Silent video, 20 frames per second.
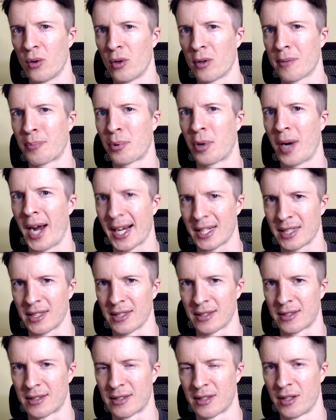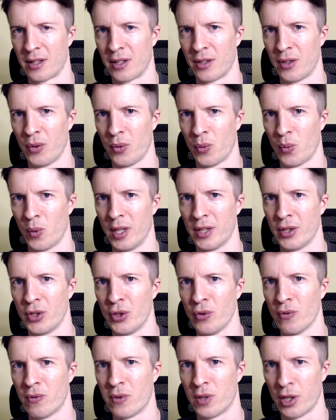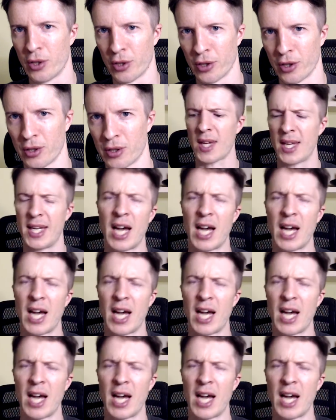or practice what you've learned.